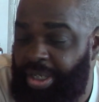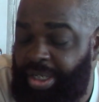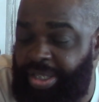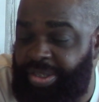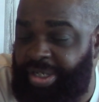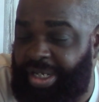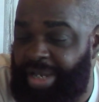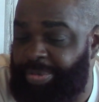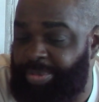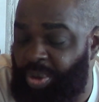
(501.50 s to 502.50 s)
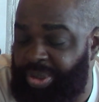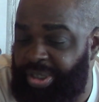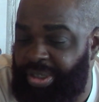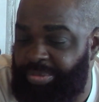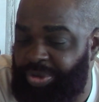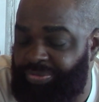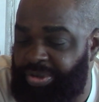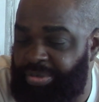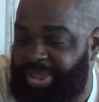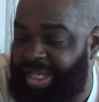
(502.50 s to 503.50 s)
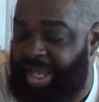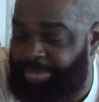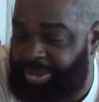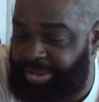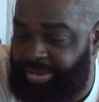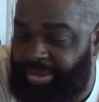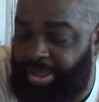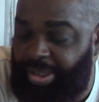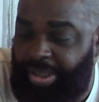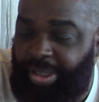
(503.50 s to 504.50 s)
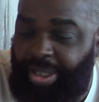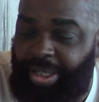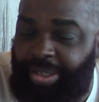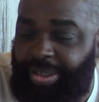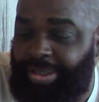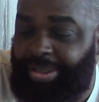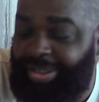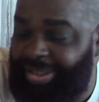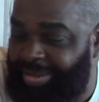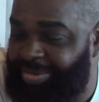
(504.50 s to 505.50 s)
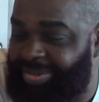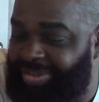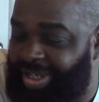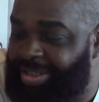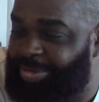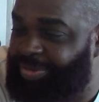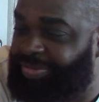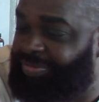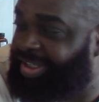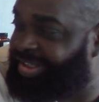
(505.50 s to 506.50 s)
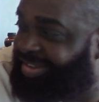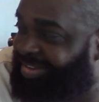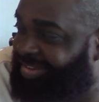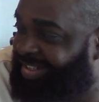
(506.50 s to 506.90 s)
And then I got promoted and moved to Minneapolis, and then he decided to move to Phoenix.